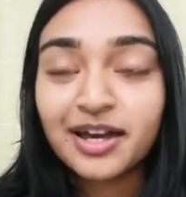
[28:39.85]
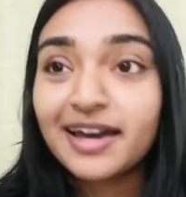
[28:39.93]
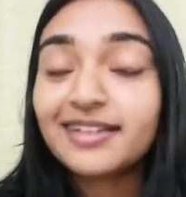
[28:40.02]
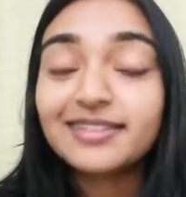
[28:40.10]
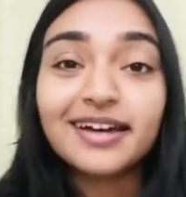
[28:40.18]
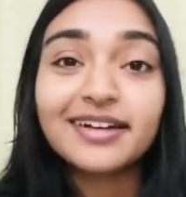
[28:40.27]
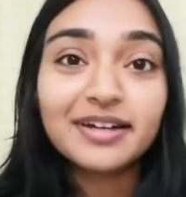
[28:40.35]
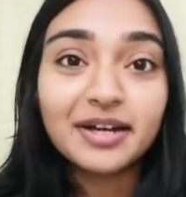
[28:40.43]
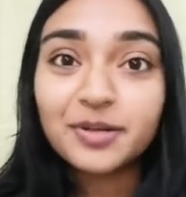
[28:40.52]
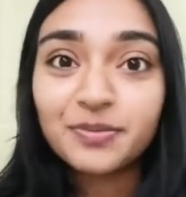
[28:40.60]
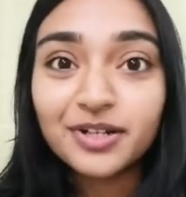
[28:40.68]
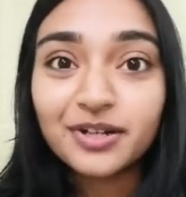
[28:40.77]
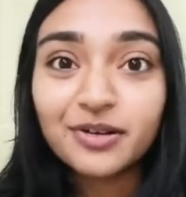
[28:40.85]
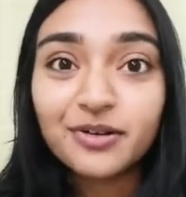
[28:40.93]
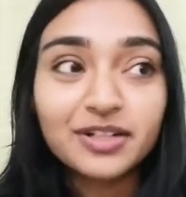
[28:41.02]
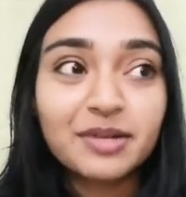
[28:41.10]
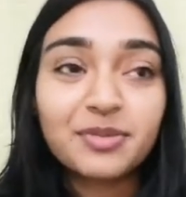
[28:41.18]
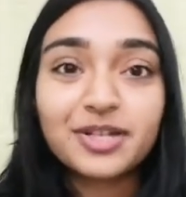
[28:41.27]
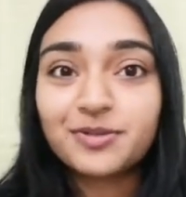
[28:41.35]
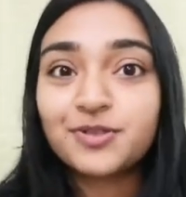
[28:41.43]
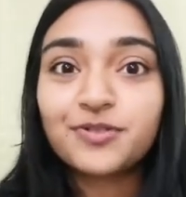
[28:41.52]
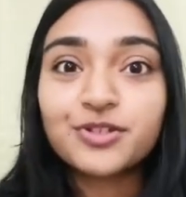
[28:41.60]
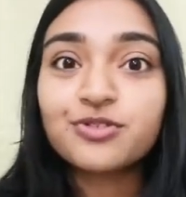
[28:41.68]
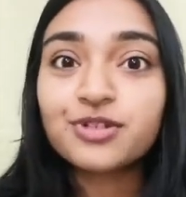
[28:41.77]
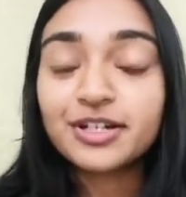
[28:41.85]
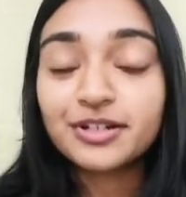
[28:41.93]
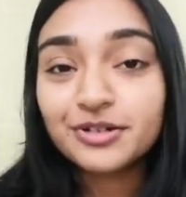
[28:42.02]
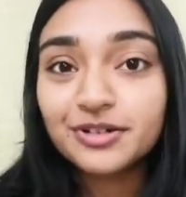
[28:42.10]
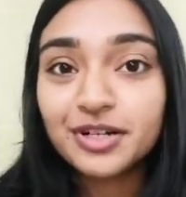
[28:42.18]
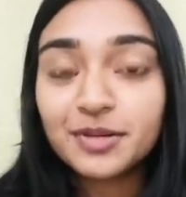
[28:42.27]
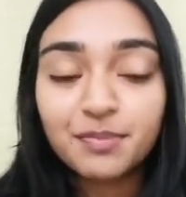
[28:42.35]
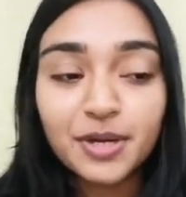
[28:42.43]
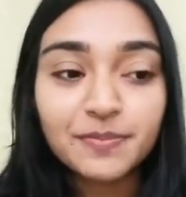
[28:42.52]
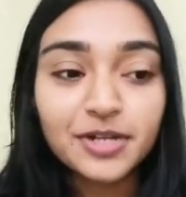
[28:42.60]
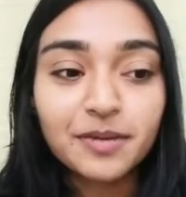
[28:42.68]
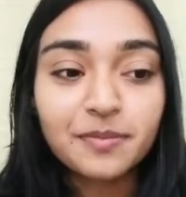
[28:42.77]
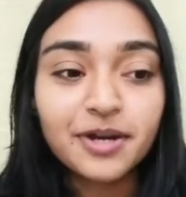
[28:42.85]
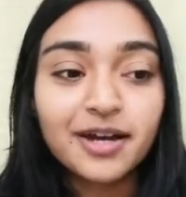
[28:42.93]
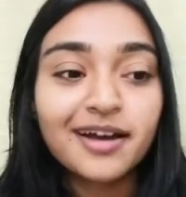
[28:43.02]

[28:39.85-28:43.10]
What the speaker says: And that helped me a lot. That makes me feel really good and pumped up.